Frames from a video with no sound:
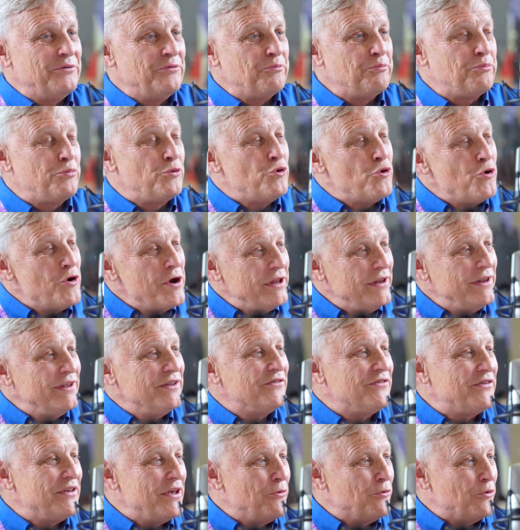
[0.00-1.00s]

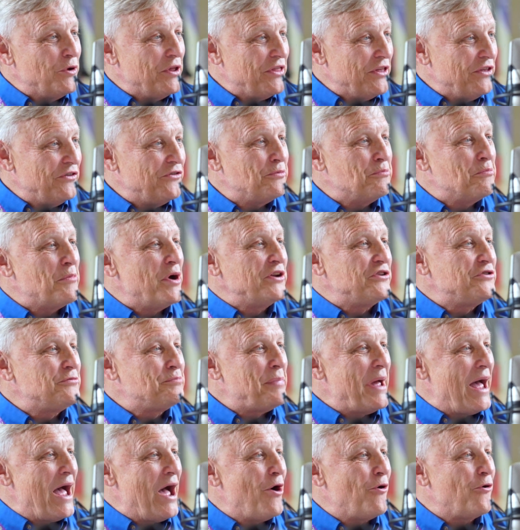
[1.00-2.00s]
poignancy, with as much
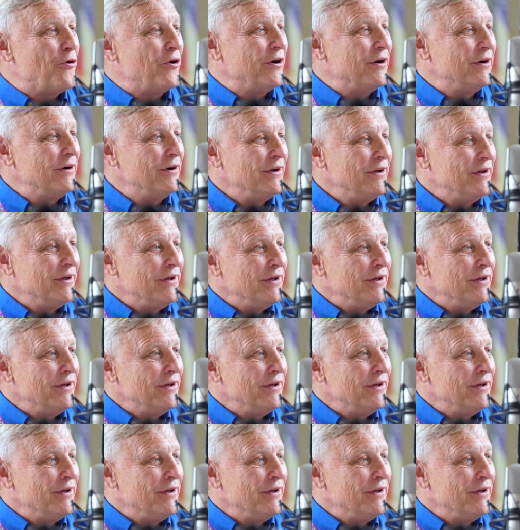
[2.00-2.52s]
power